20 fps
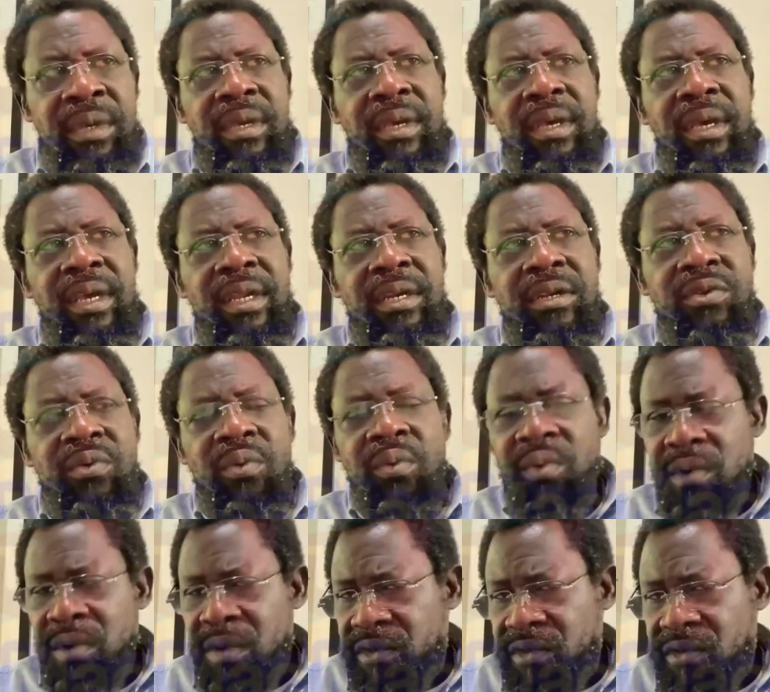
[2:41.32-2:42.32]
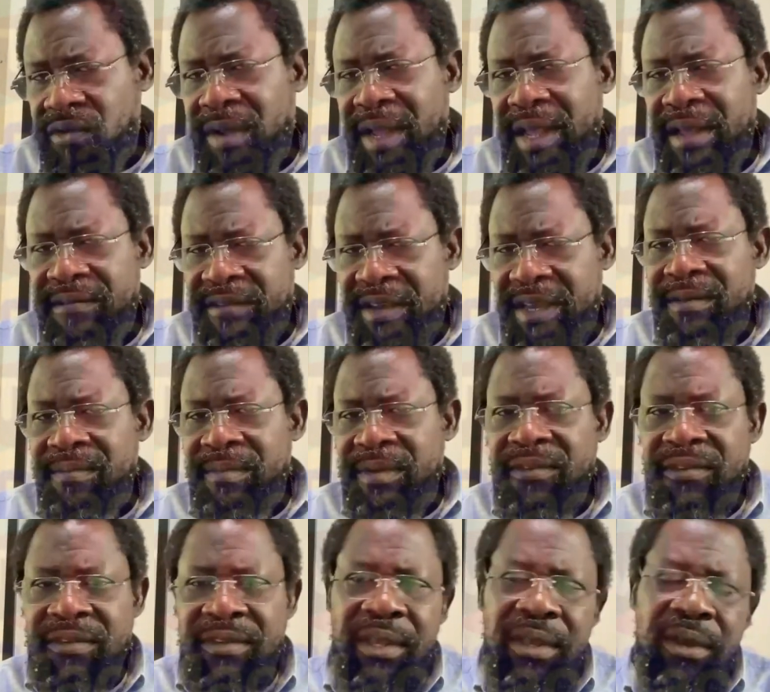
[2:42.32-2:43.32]
And you would also have heard me
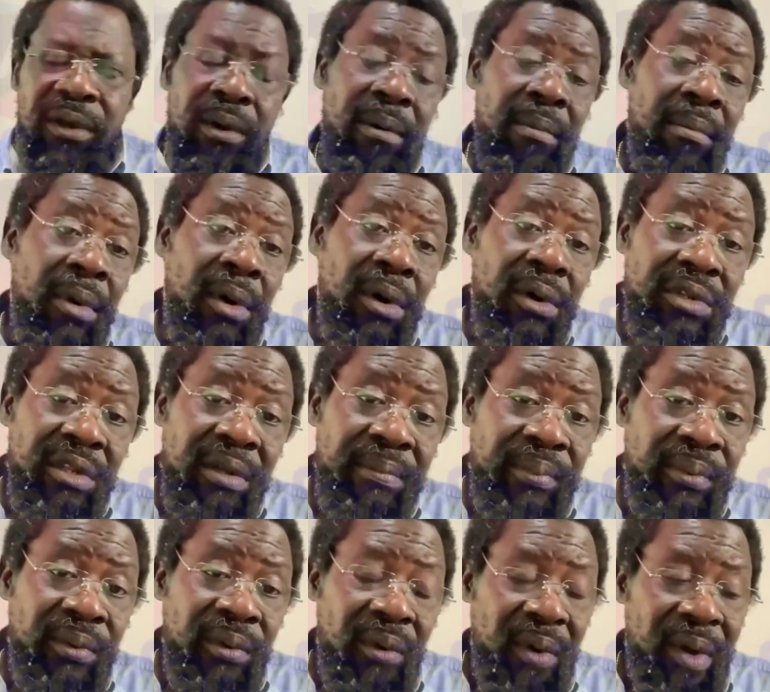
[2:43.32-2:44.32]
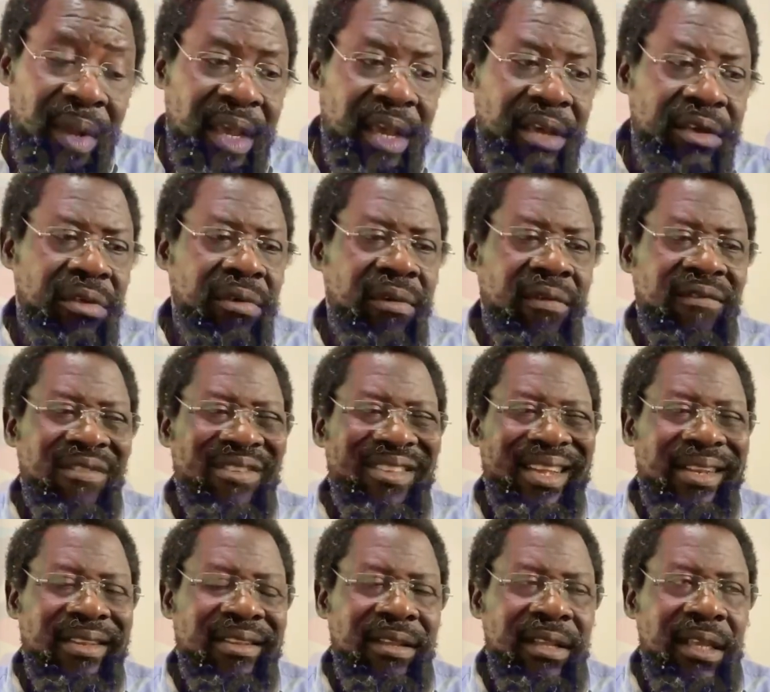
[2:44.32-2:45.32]
say on multiple occasions
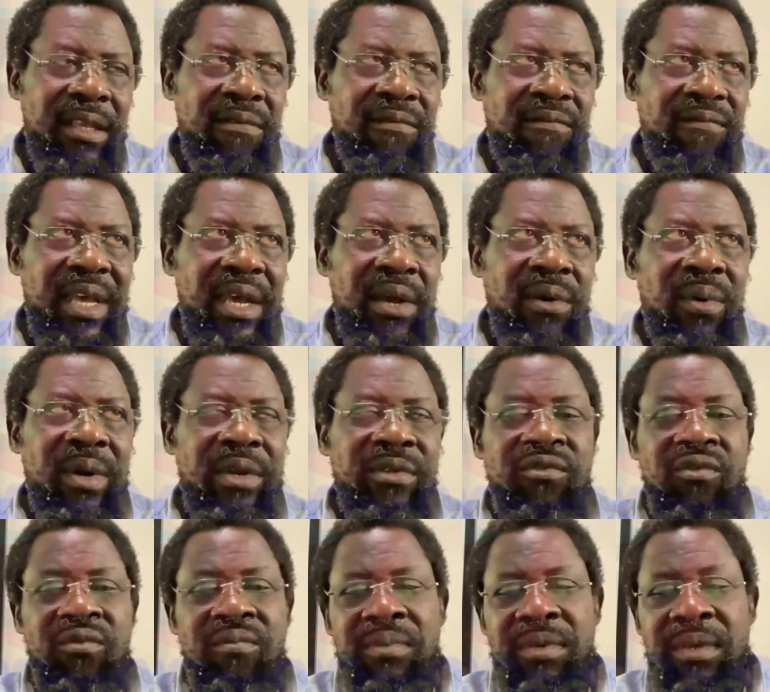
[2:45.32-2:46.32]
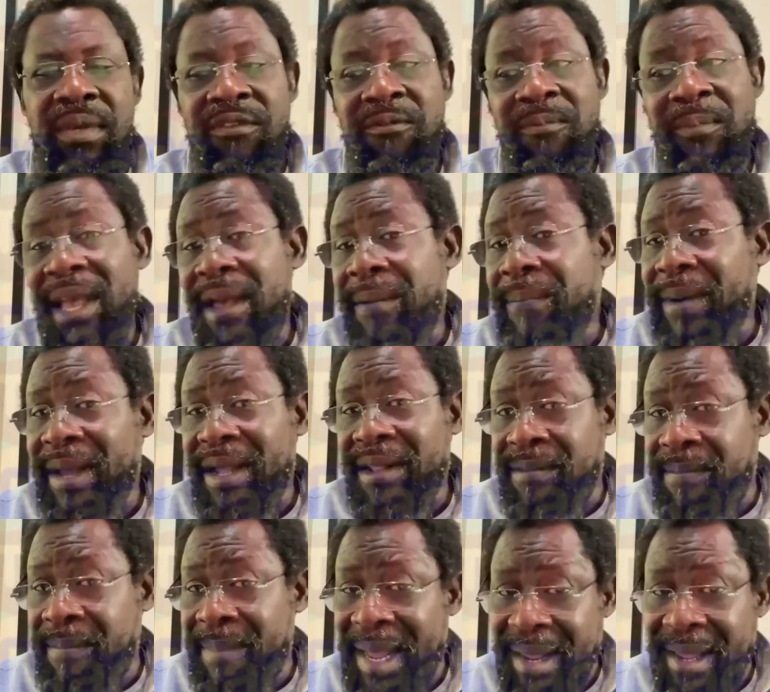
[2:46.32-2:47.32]
that if there were to be a spare
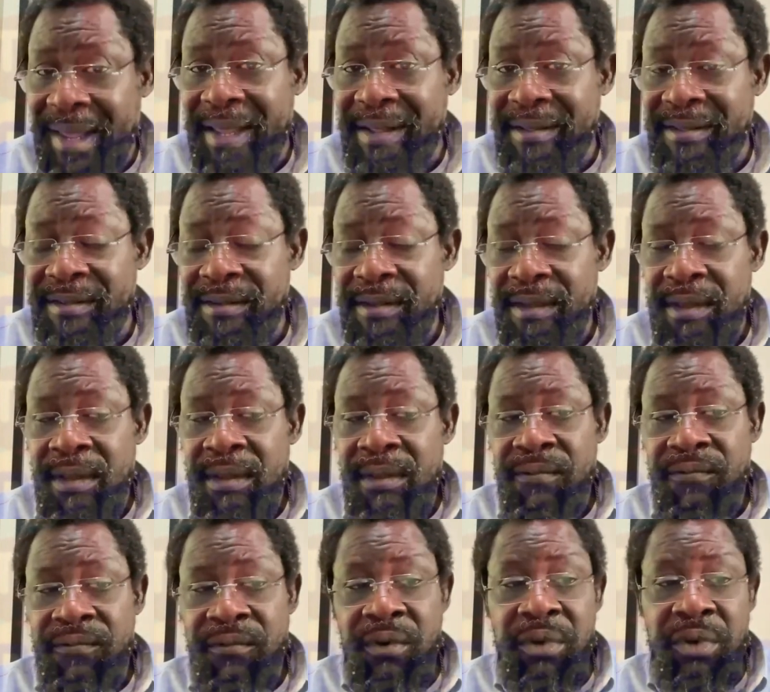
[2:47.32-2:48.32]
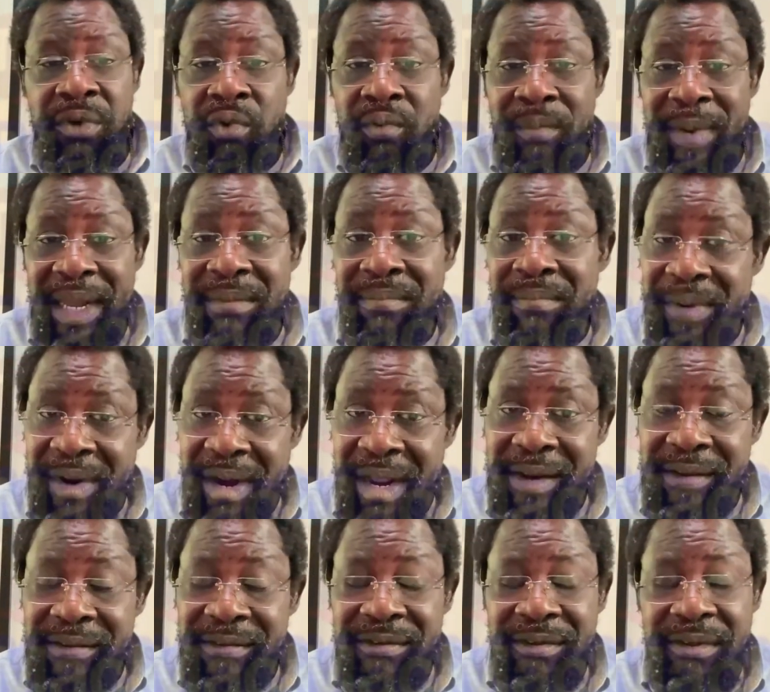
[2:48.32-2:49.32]
part market for human
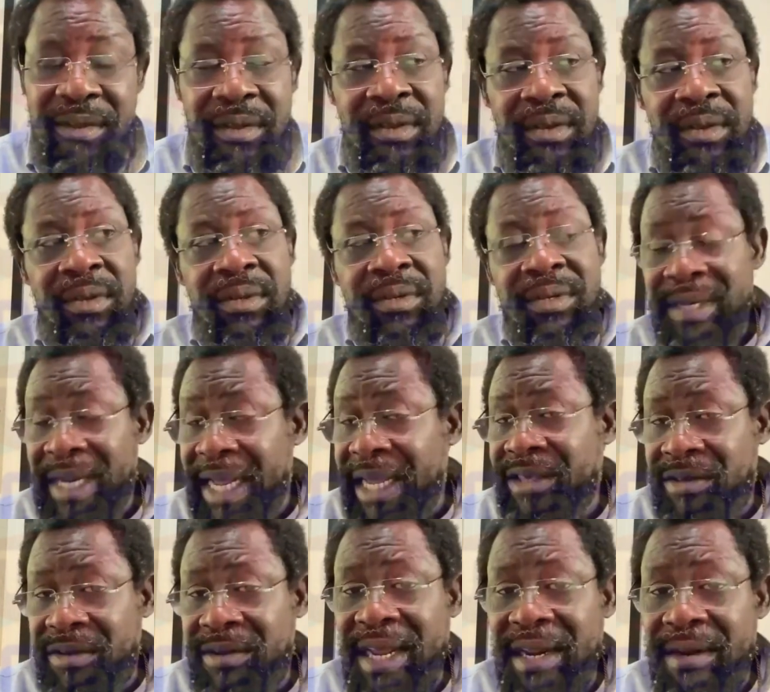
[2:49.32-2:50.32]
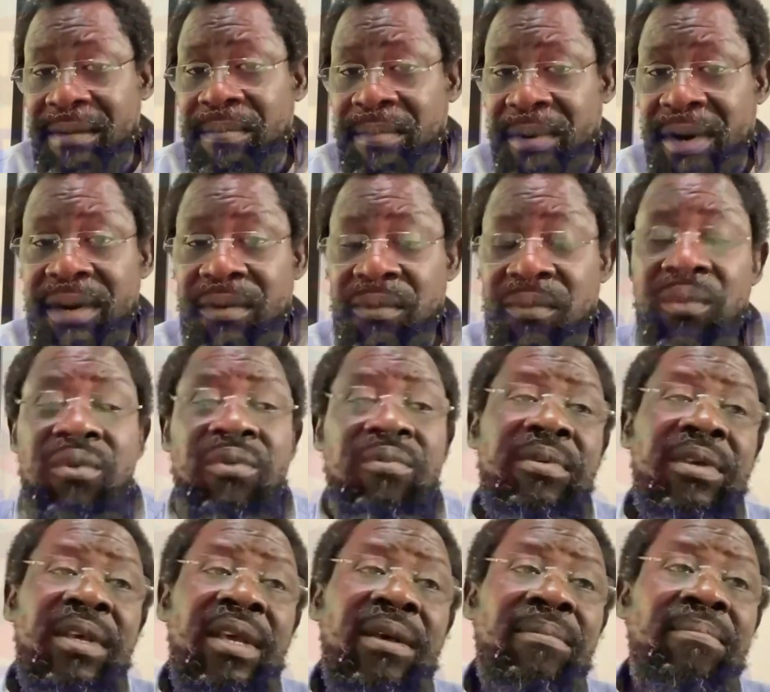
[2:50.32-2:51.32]
brains, the Nigerian brain would
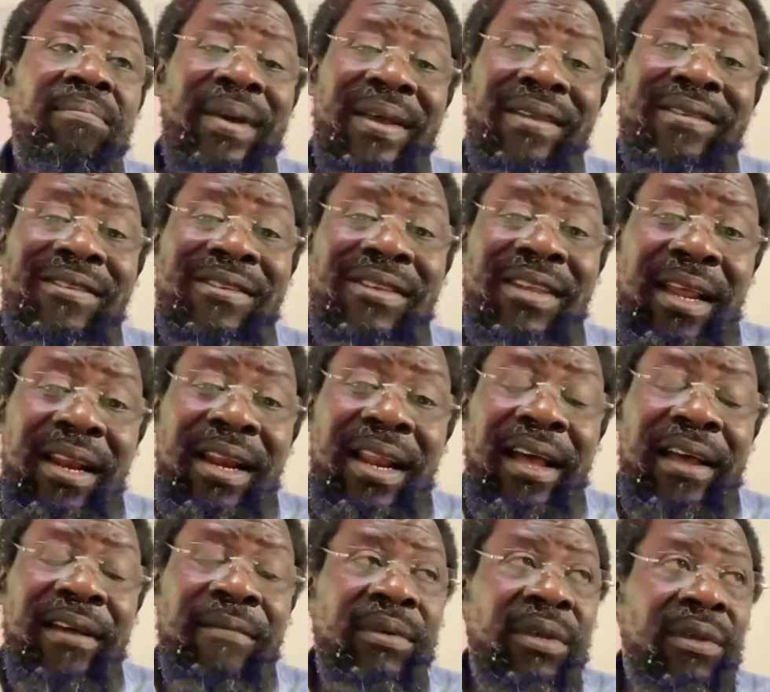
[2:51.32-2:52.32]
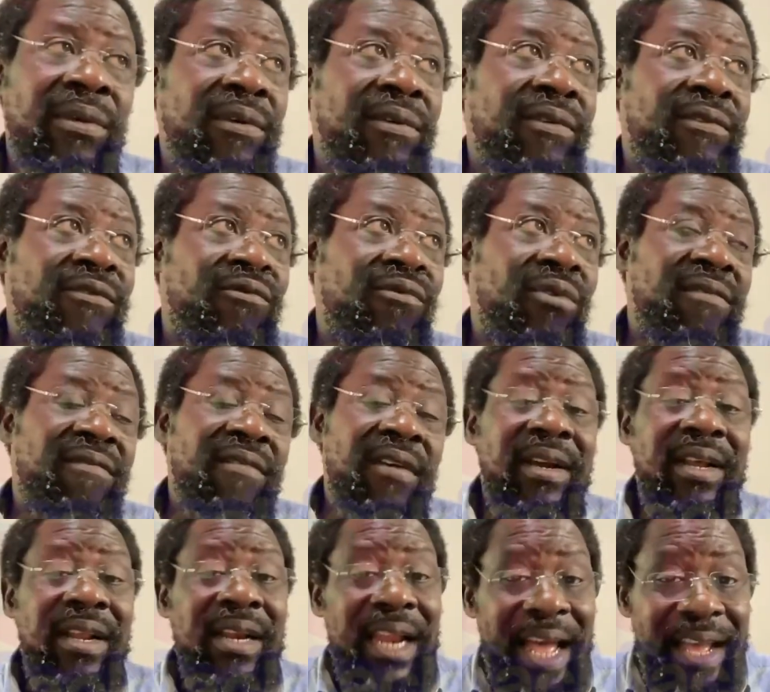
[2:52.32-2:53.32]
be a bestseller because to a
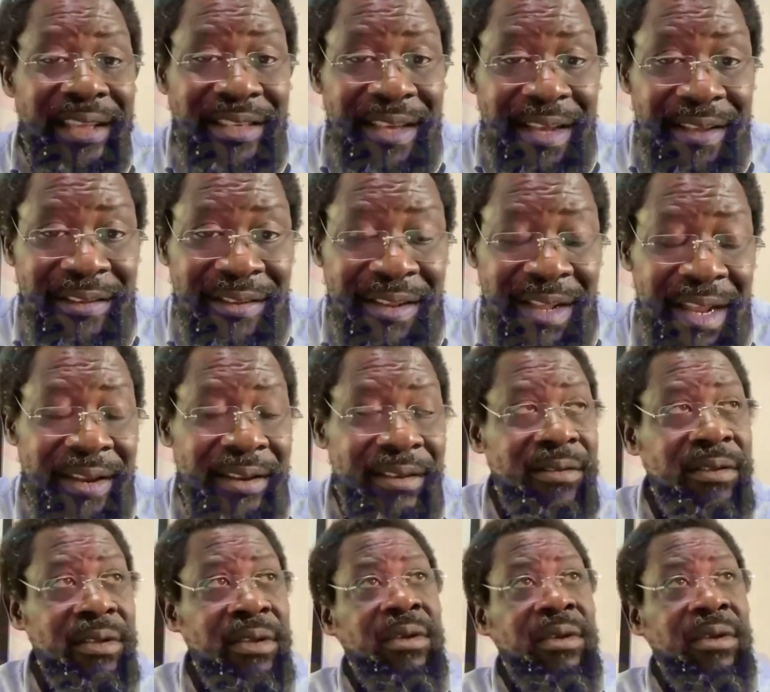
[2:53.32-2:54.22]
very large extent,